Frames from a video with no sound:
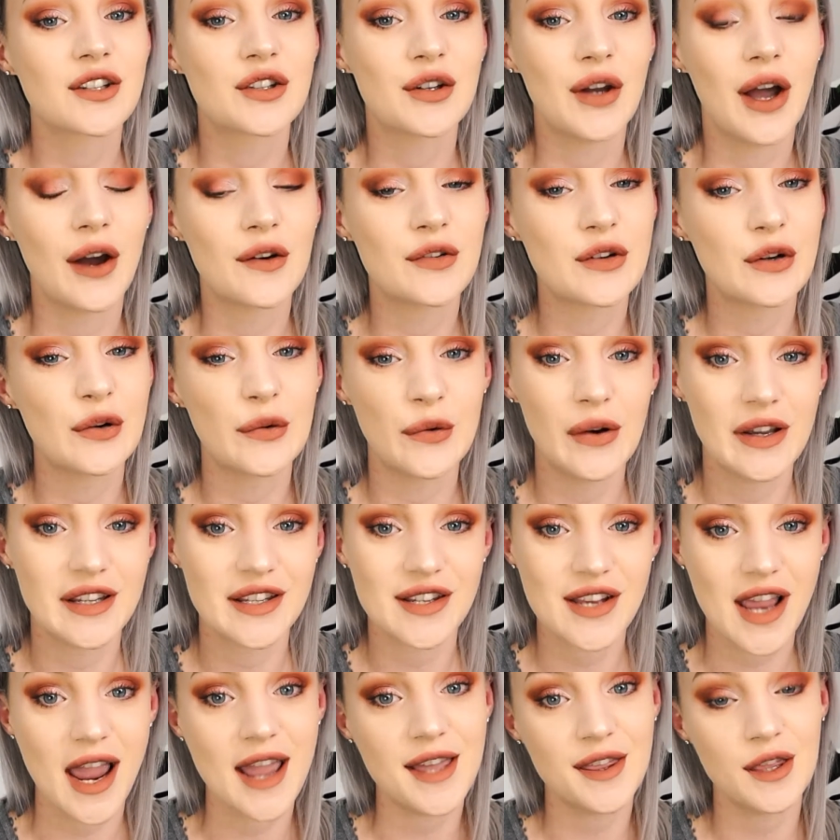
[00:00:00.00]
to have to
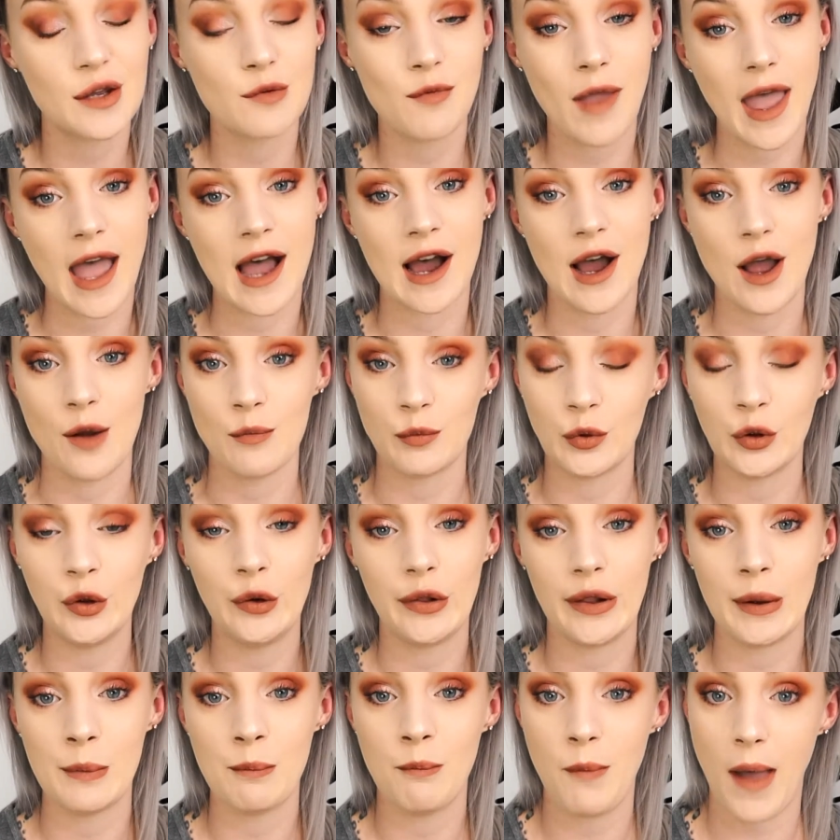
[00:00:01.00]
always take them out and
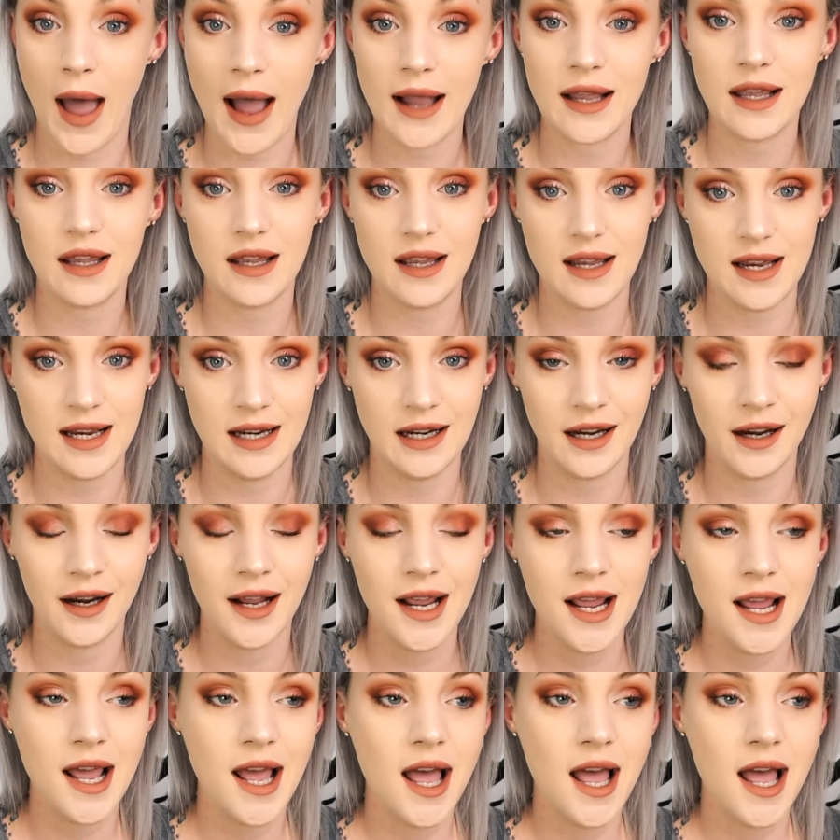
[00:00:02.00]
put them back in.